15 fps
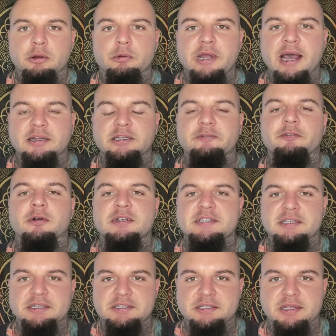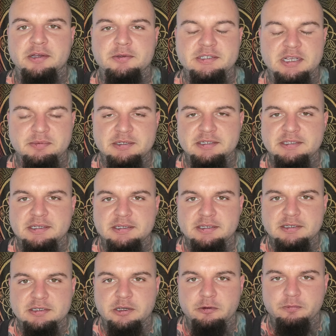react adversely to those
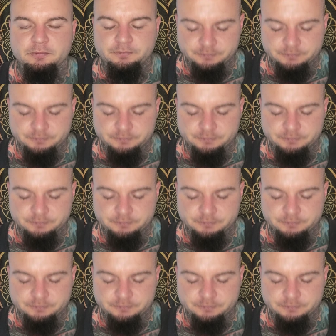substances. So